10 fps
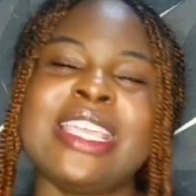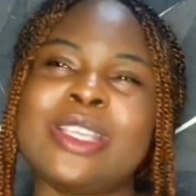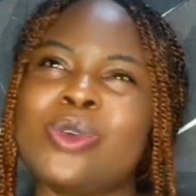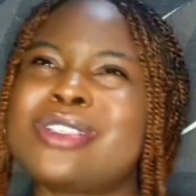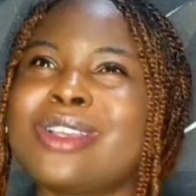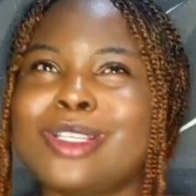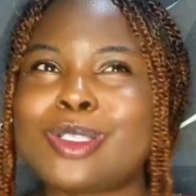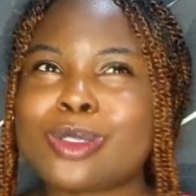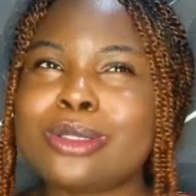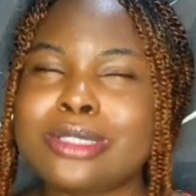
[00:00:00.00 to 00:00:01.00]
It was on a
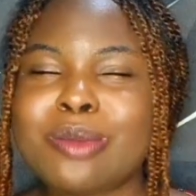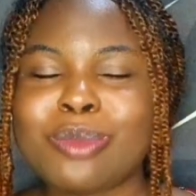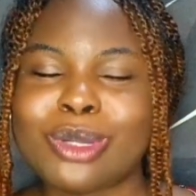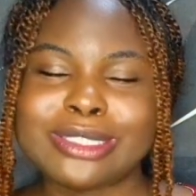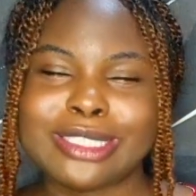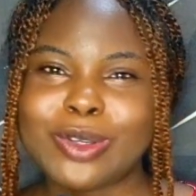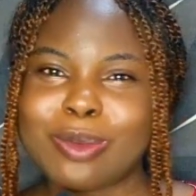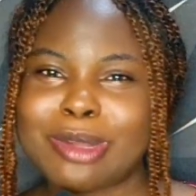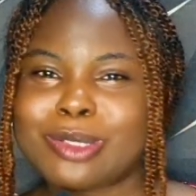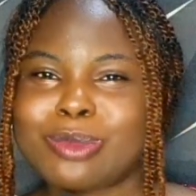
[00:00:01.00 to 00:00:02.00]
Sunday morning. They
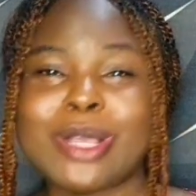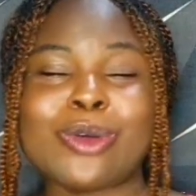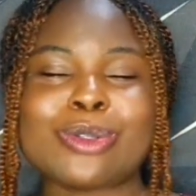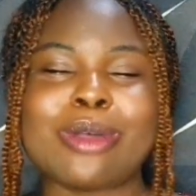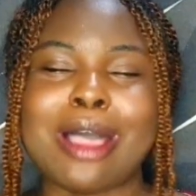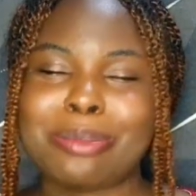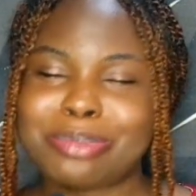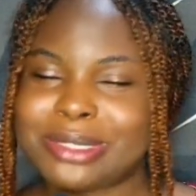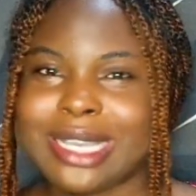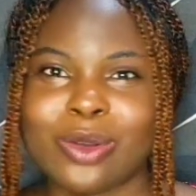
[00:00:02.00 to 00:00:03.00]
got back to me. So I was so
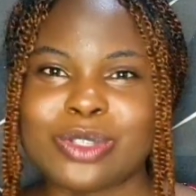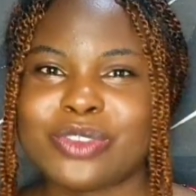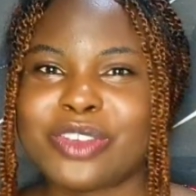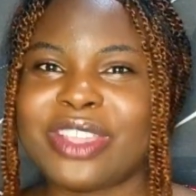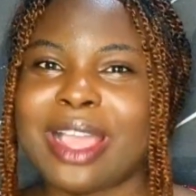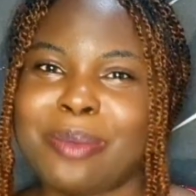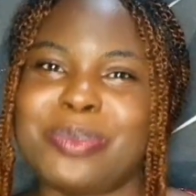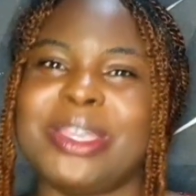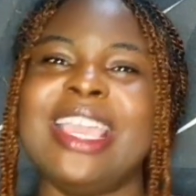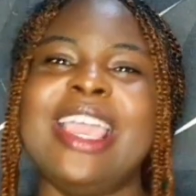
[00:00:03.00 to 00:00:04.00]
happy. I was very, very
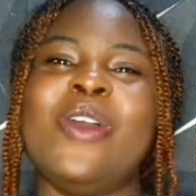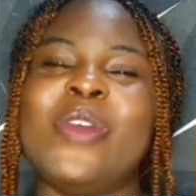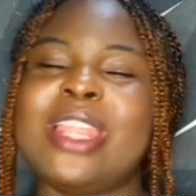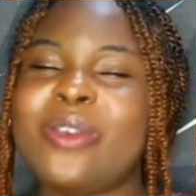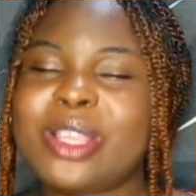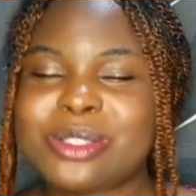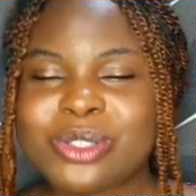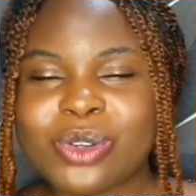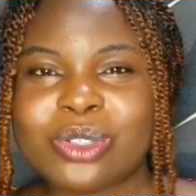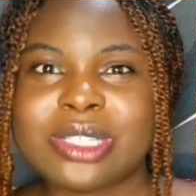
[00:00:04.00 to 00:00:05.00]
happy. When I went to
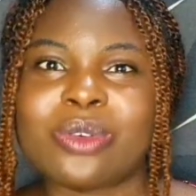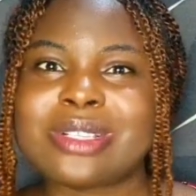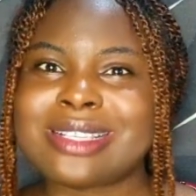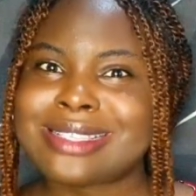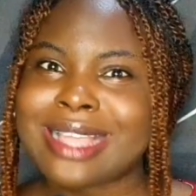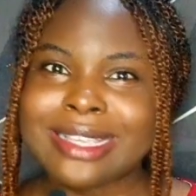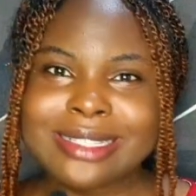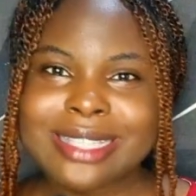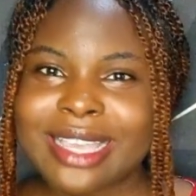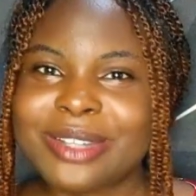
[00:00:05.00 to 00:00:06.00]
church, I was
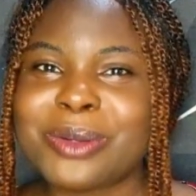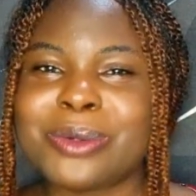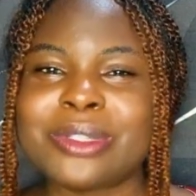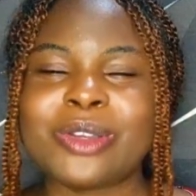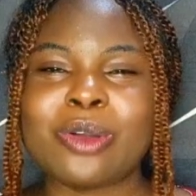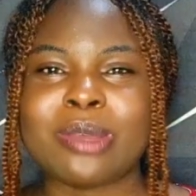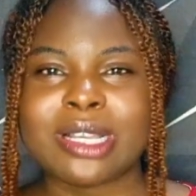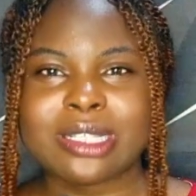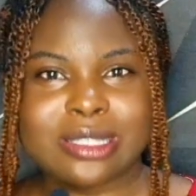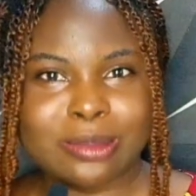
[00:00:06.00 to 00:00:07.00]
excited. Oh, they got
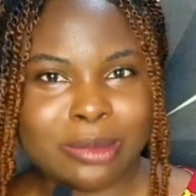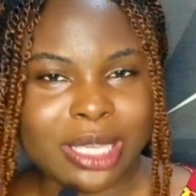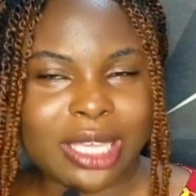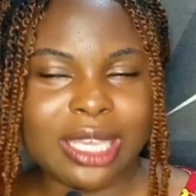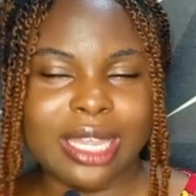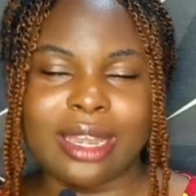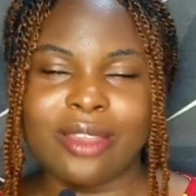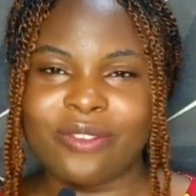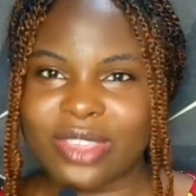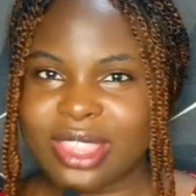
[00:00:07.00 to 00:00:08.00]
back to me and
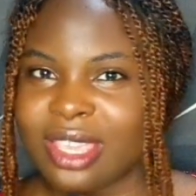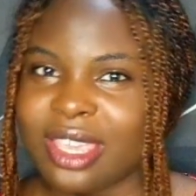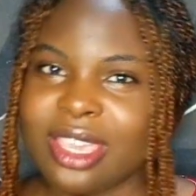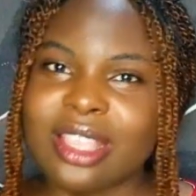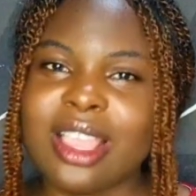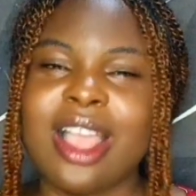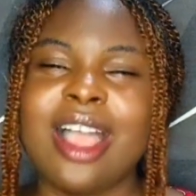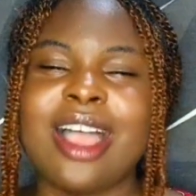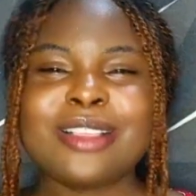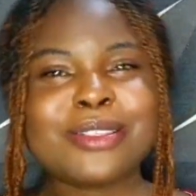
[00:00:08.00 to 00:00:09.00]
everything.
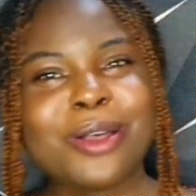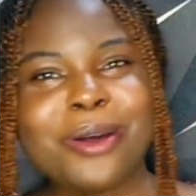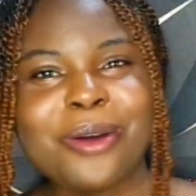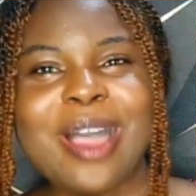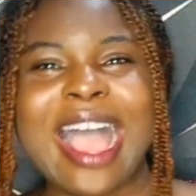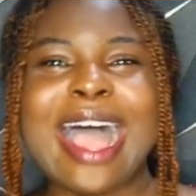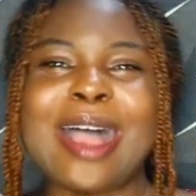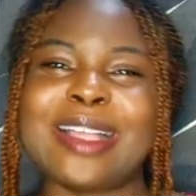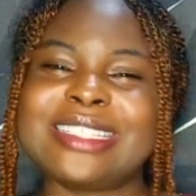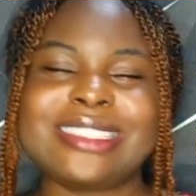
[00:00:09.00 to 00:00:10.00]
So,
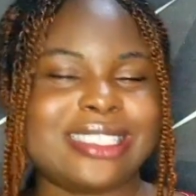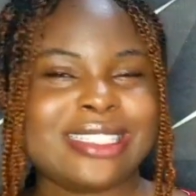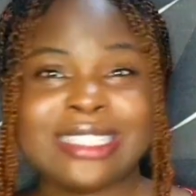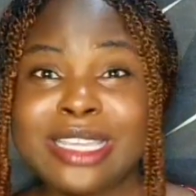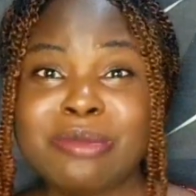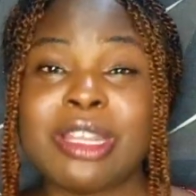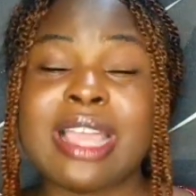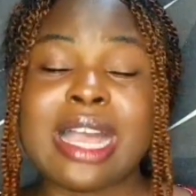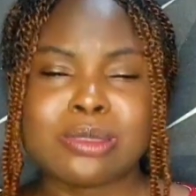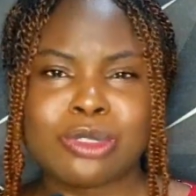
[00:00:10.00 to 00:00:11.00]
and the email,
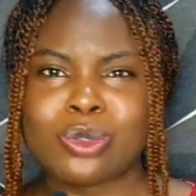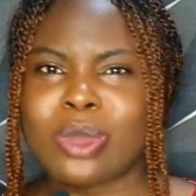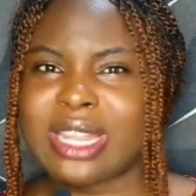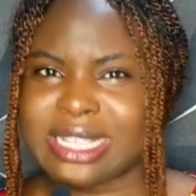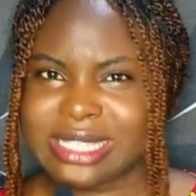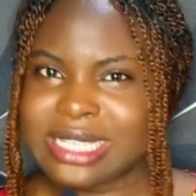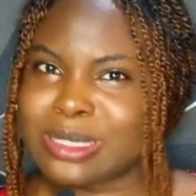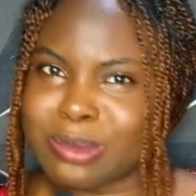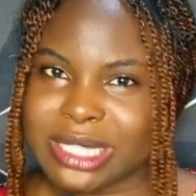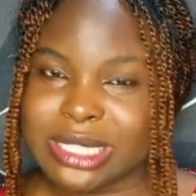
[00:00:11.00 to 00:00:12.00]
they asked me to do an
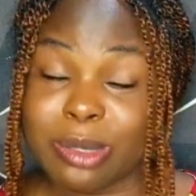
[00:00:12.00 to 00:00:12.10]
assessment.